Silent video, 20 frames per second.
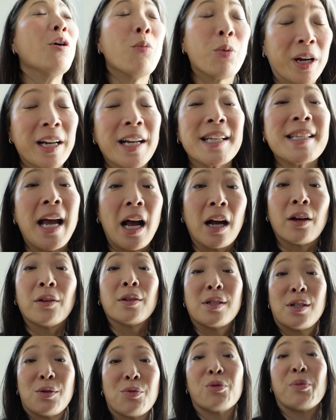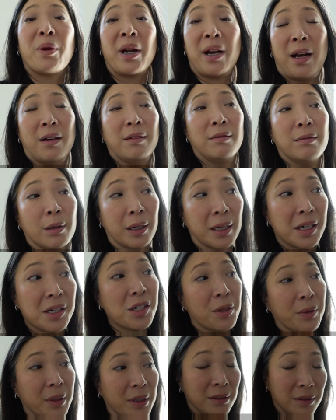we're gonna tackle this room right now. We're gonna
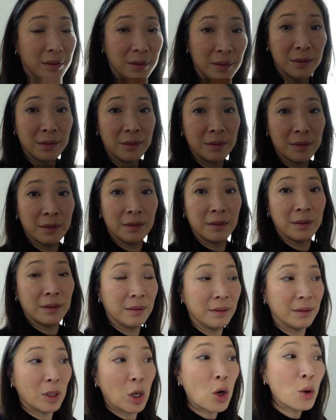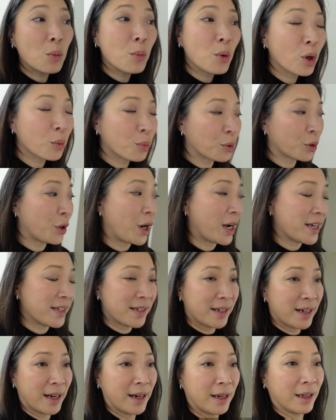do it. No more
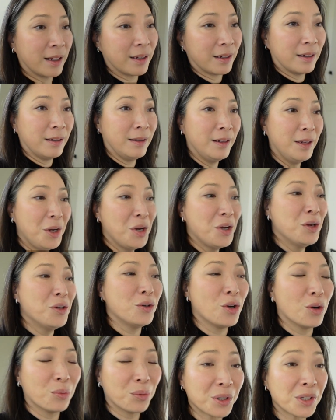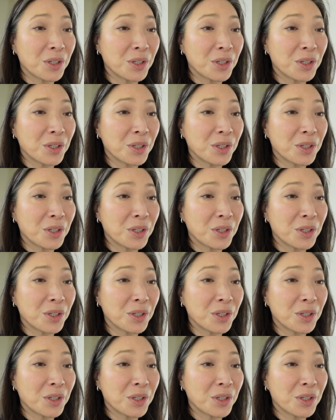procrastinating. No more